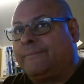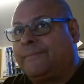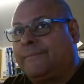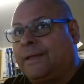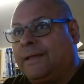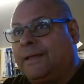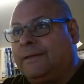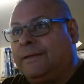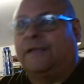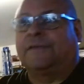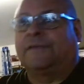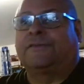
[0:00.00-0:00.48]

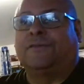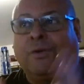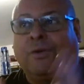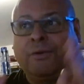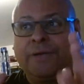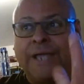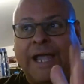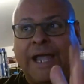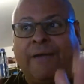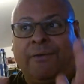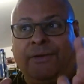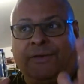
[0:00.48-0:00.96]
There's no
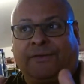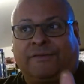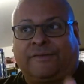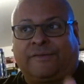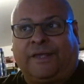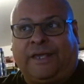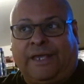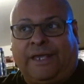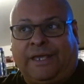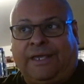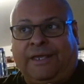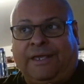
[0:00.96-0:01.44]

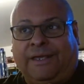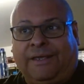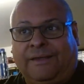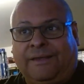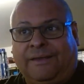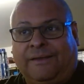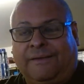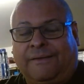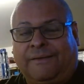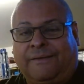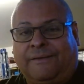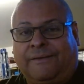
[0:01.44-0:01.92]
guarantee
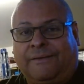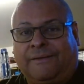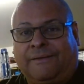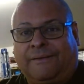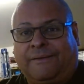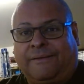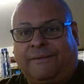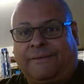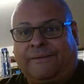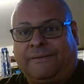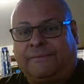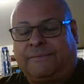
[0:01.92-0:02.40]

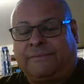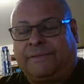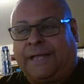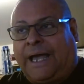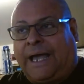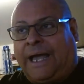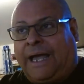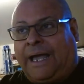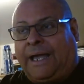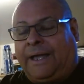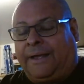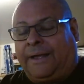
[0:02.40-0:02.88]

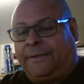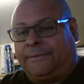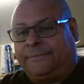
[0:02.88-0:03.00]
that,